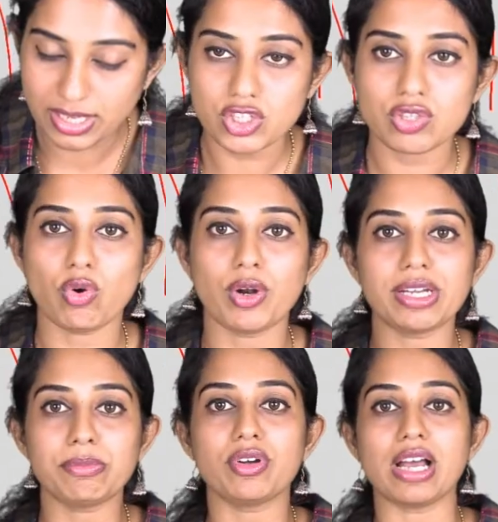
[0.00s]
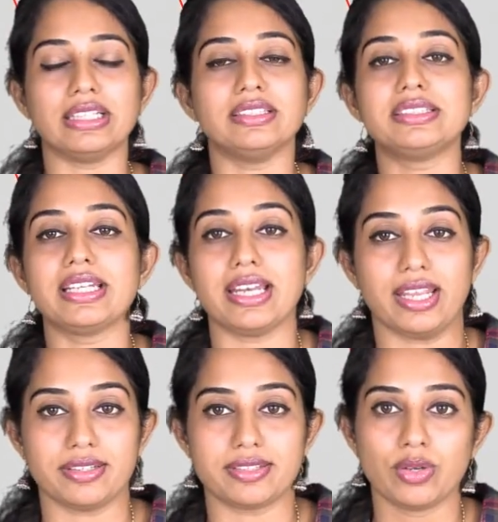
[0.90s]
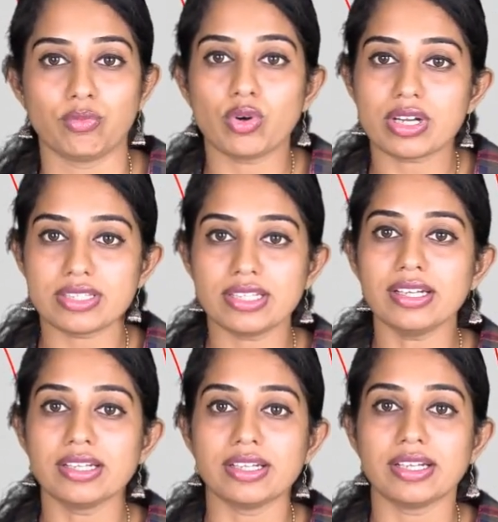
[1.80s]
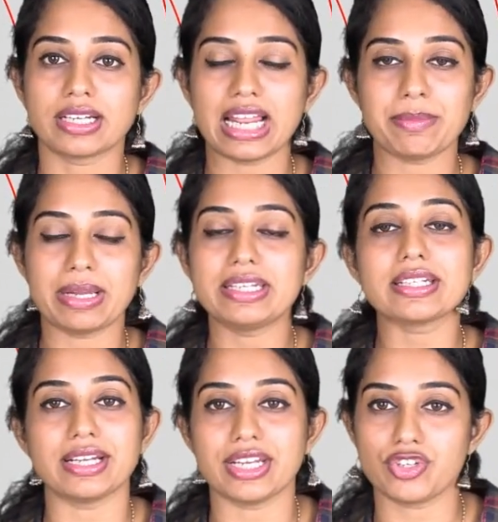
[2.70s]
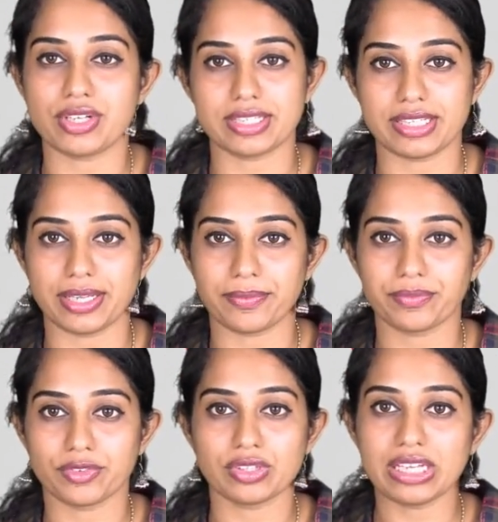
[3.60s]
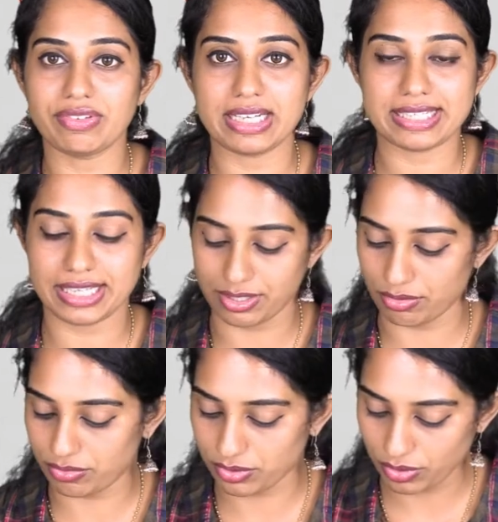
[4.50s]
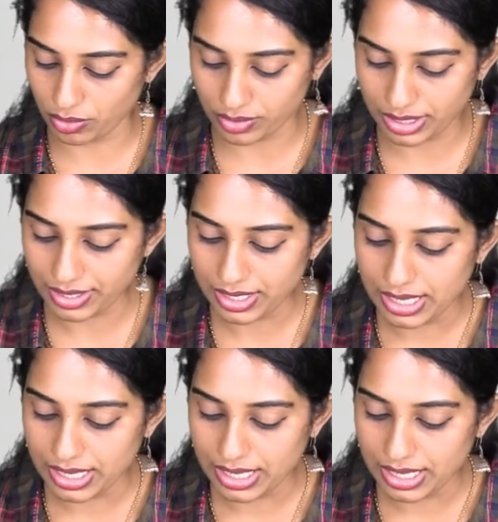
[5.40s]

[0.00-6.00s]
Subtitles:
So what about other 3 layers? What is the climatic conditions there? That we'll see now. Okay.